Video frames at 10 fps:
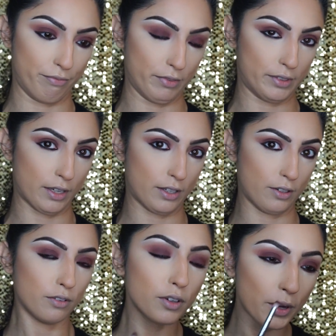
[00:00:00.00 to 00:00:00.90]
Is that
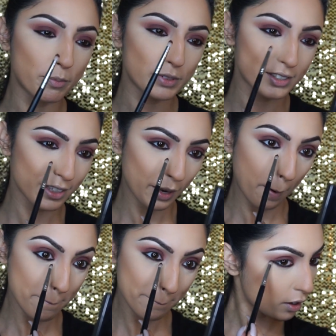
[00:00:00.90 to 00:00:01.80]
cute? I'm just kidding.
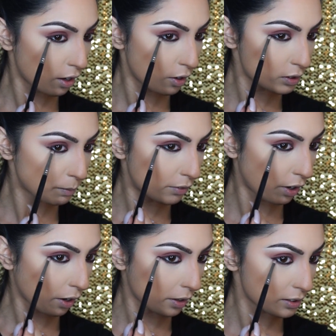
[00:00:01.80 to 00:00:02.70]
I don't see maybe
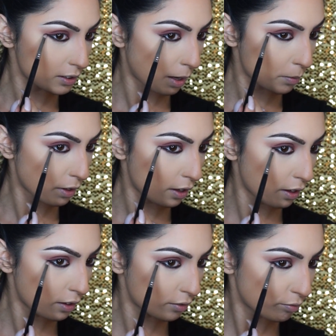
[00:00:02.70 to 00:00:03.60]
I'm gonna snap
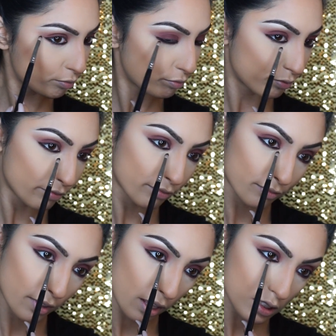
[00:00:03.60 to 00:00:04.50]
that.
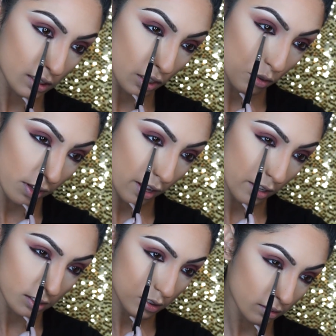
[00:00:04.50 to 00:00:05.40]
I'll see you
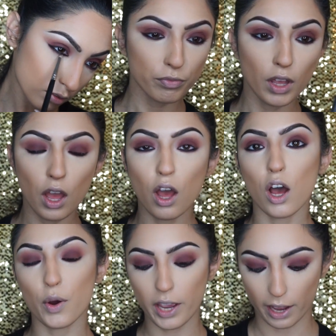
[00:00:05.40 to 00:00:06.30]
guys.
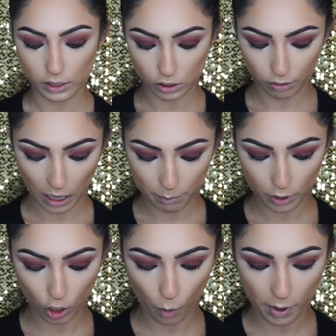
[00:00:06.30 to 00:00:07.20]
Okay, so now I'm
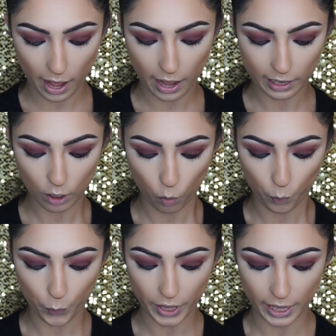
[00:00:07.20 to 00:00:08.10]
gonna go back
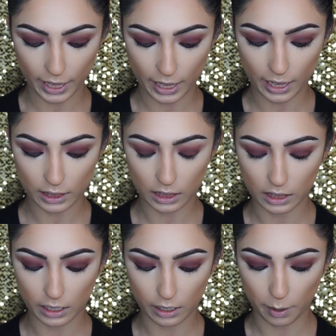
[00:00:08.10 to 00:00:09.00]
with
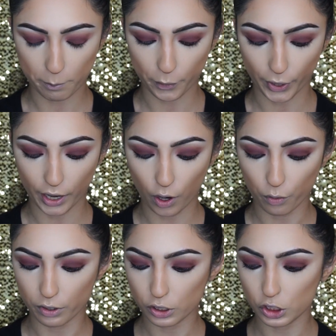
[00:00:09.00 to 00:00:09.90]
the
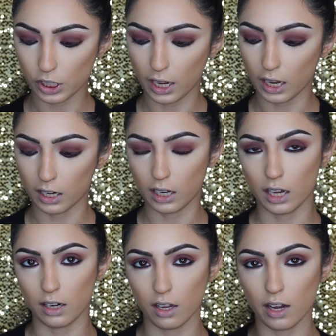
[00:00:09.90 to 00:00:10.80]
brown shade
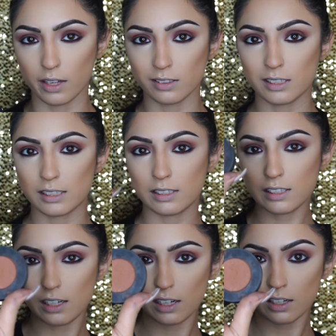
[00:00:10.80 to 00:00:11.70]
in
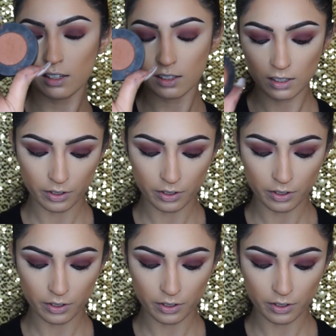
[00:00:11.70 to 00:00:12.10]
Unseen.